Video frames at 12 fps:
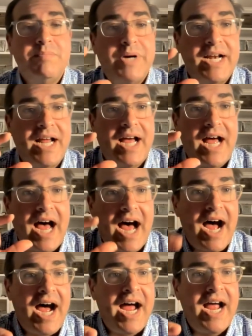but
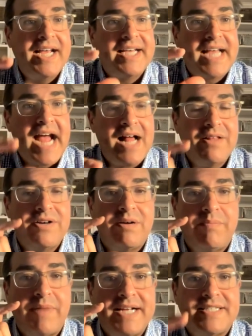i
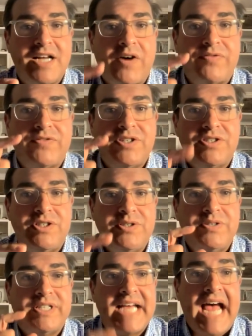calendar myself to
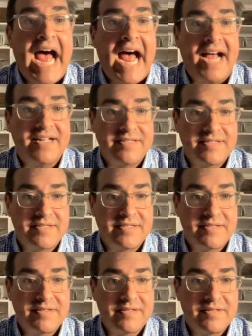do tasks